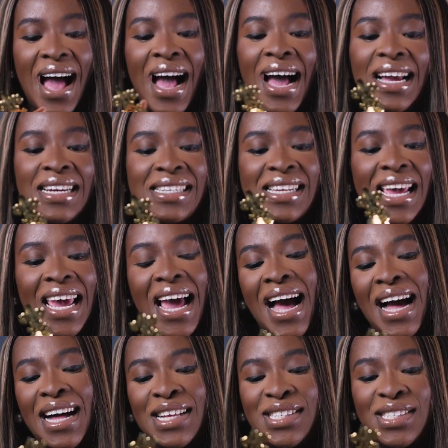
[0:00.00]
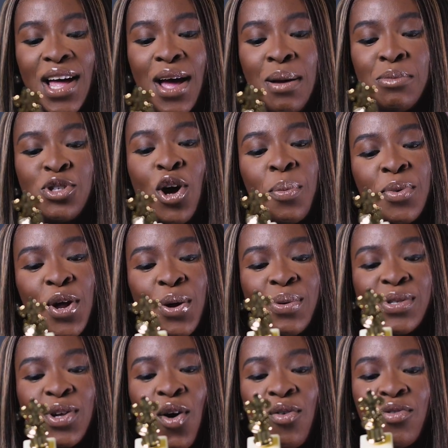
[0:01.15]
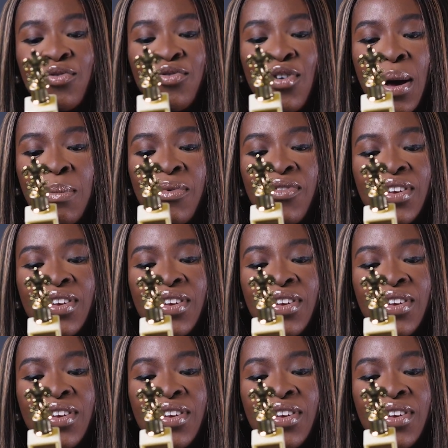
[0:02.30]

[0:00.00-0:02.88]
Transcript: and it has top notes of rum,